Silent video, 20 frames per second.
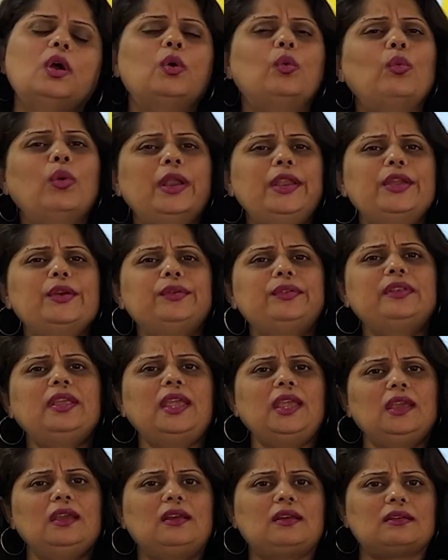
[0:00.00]
what do you
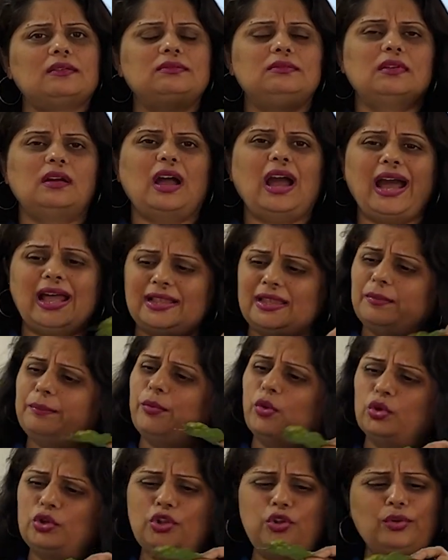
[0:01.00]
think? Are they
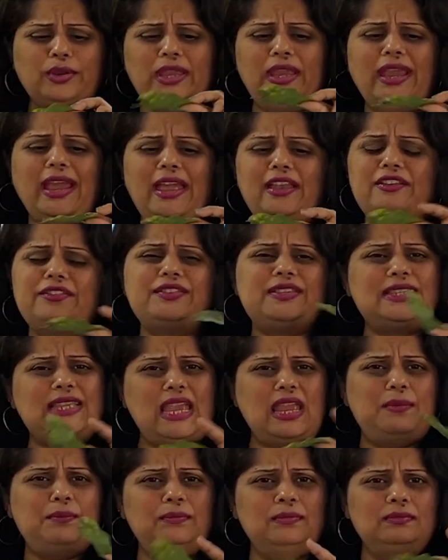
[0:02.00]
both looking kind of
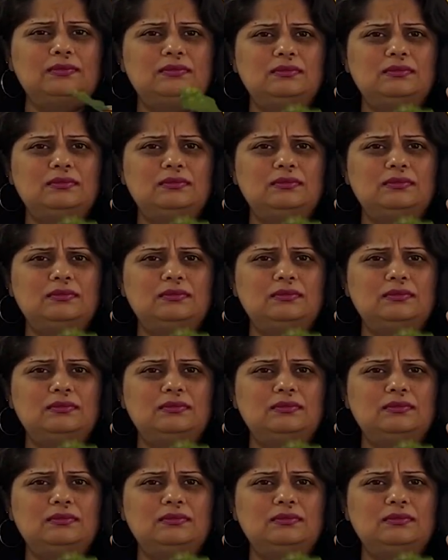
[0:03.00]
same?